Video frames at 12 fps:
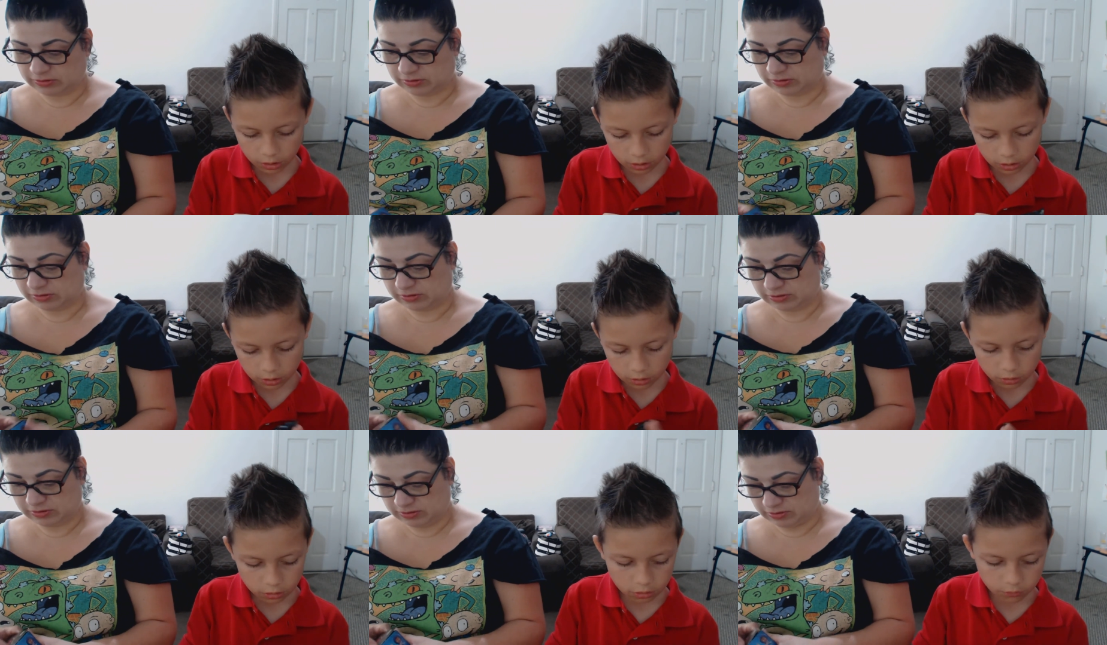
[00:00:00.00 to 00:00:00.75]
Speaker 1: Okay.
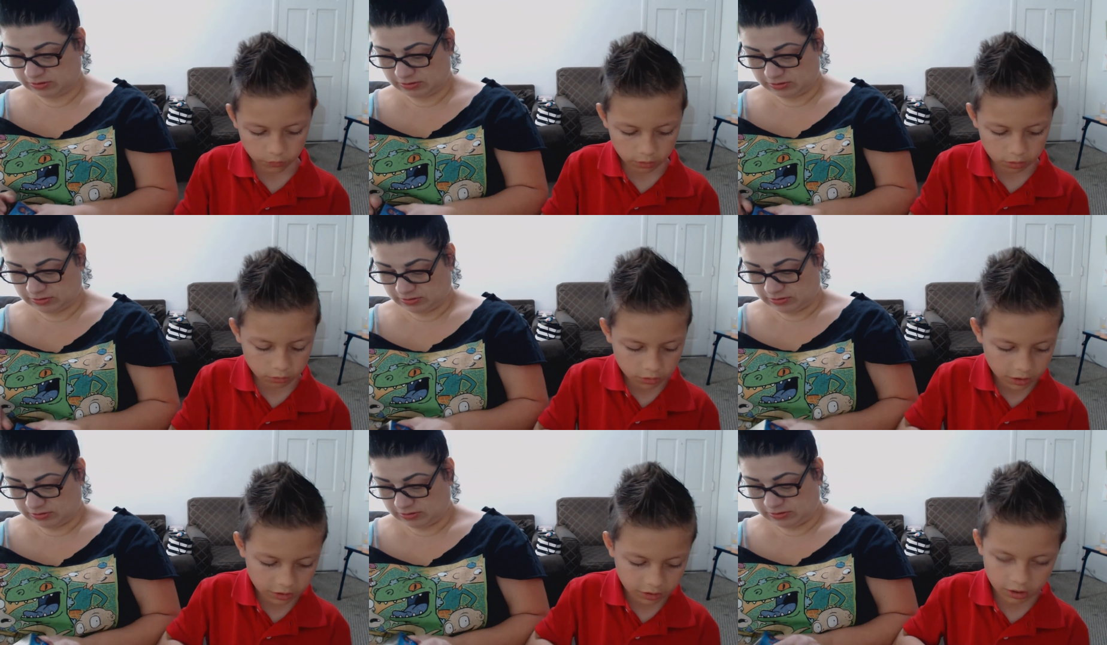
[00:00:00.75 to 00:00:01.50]
So far, so good.
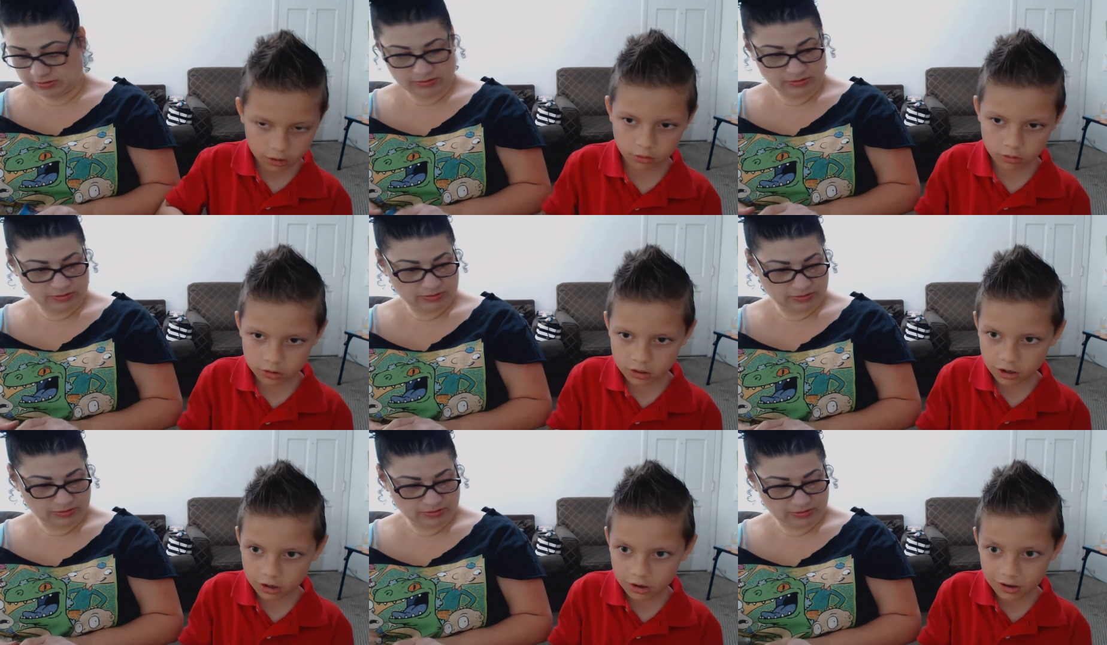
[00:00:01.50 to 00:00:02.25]
I can write some
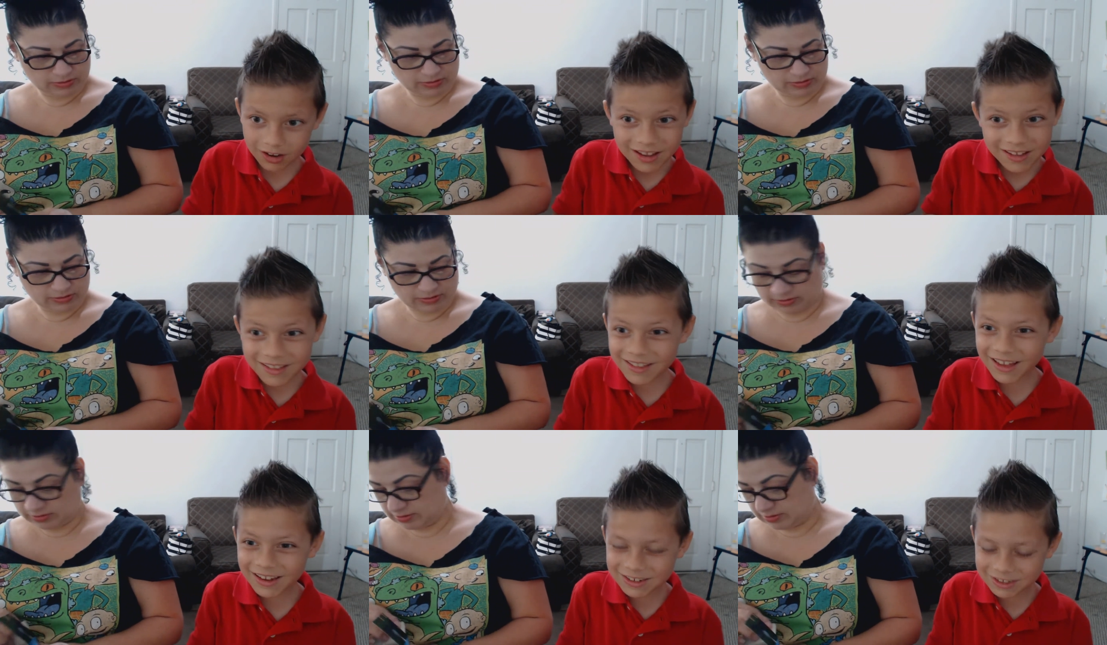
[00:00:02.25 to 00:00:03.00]
guitar.
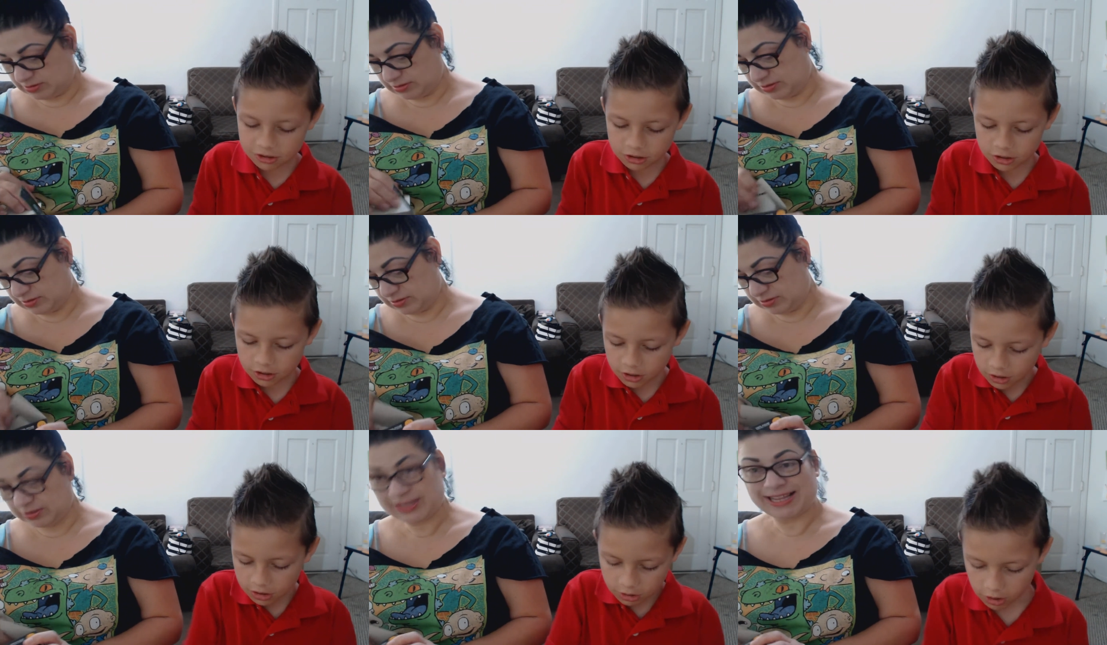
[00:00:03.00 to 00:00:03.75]
That's good.
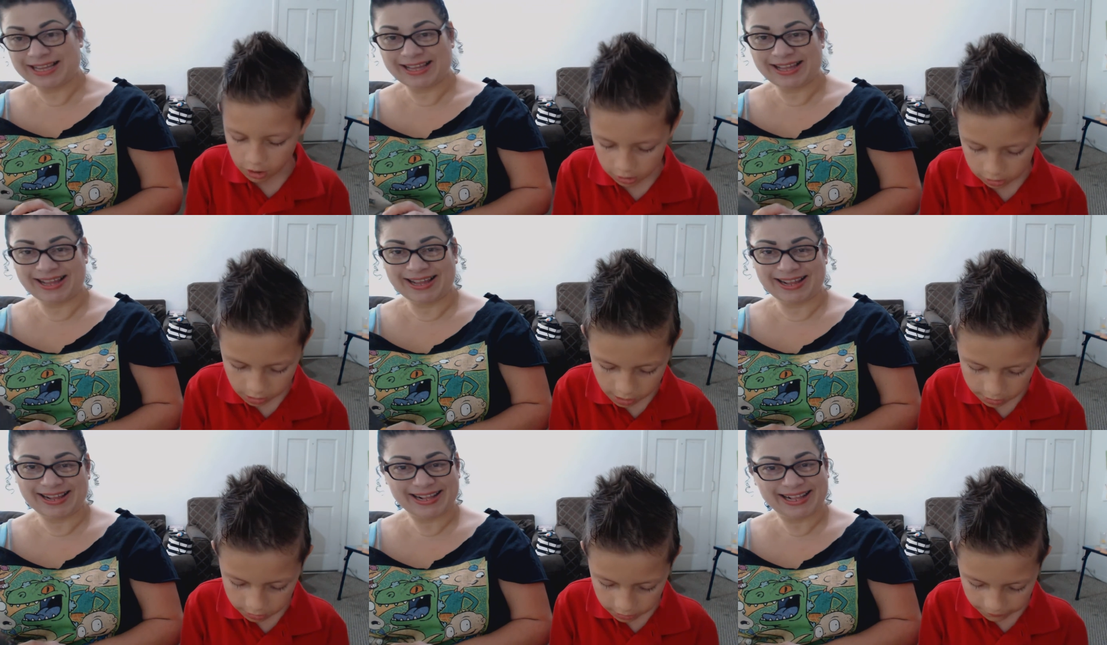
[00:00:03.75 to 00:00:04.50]
Cause
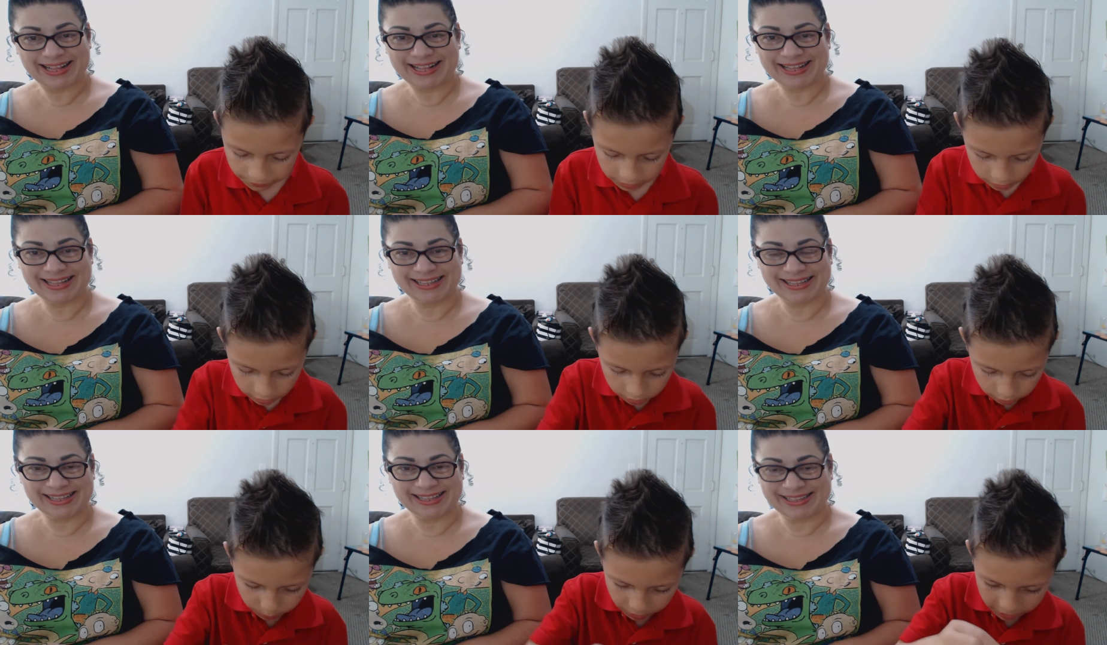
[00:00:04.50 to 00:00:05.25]
it, if this is
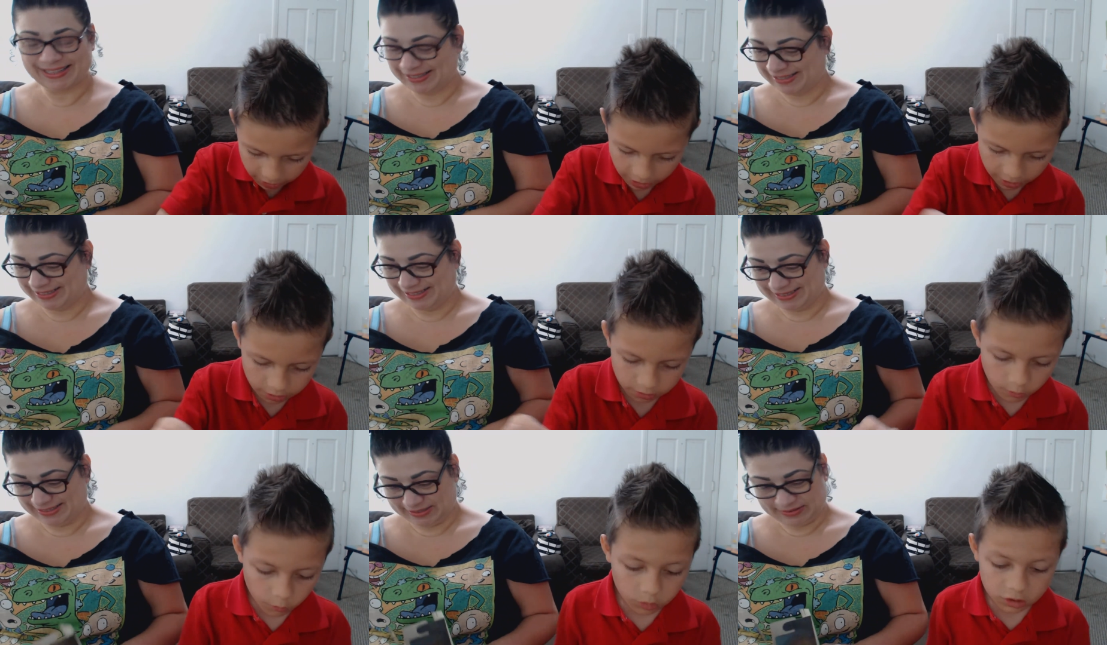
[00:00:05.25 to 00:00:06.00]
me down
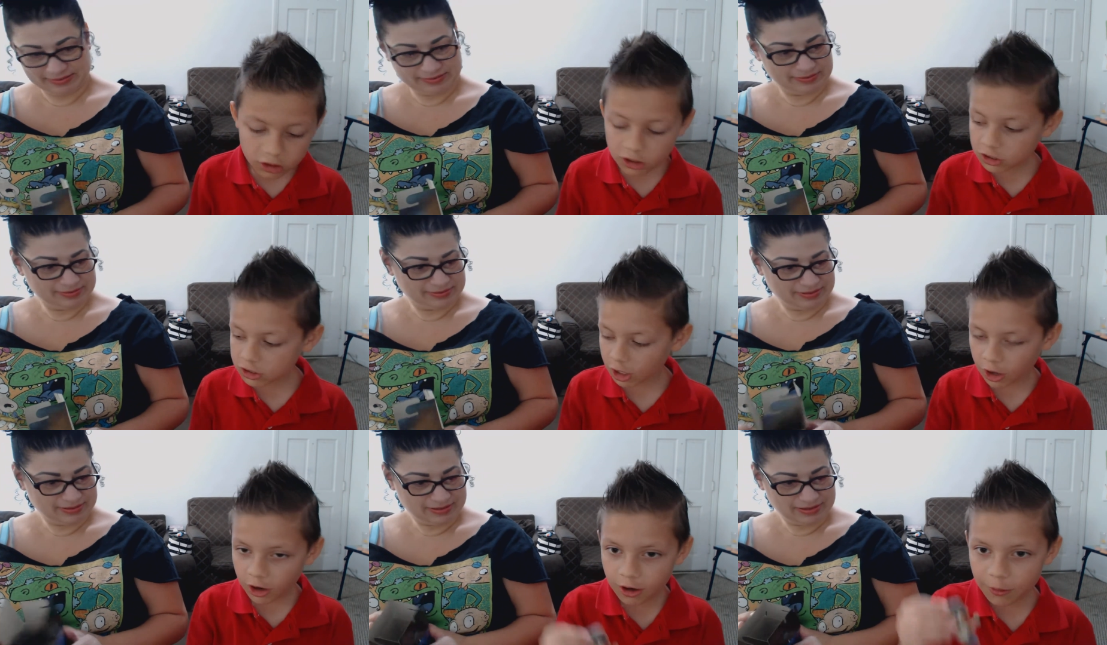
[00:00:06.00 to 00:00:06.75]
with the
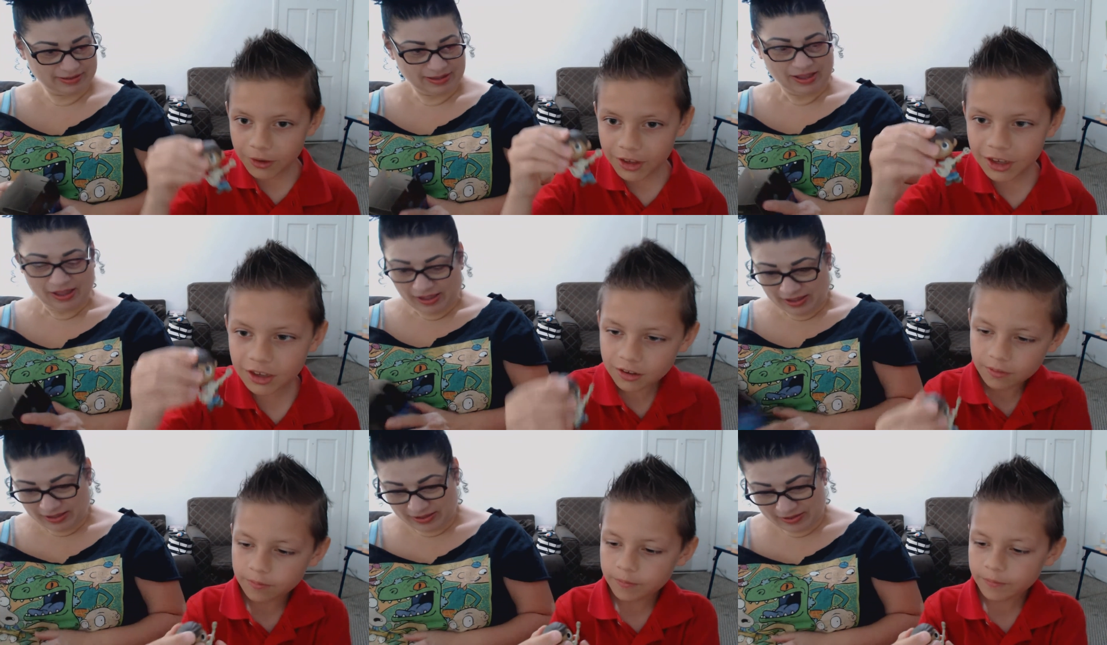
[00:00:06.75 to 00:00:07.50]
guitar, we...